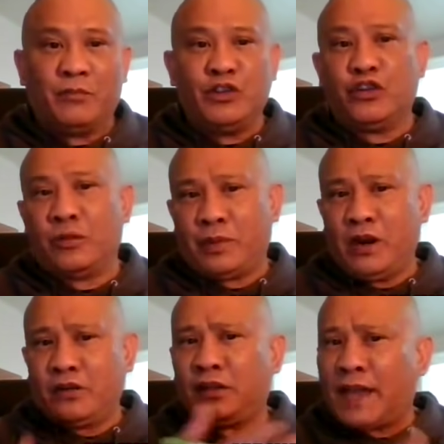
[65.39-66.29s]
And when you
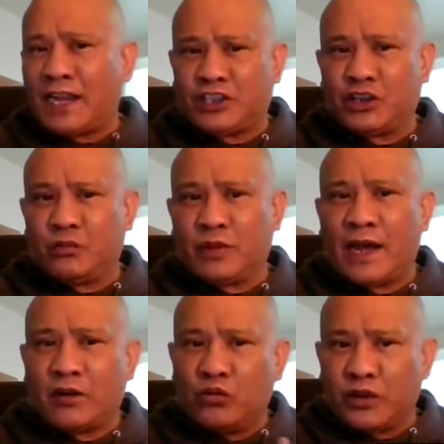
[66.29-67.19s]
compare it to last year
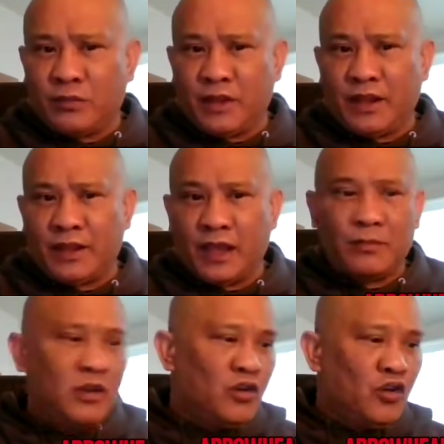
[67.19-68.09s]
without a rookie mini camp,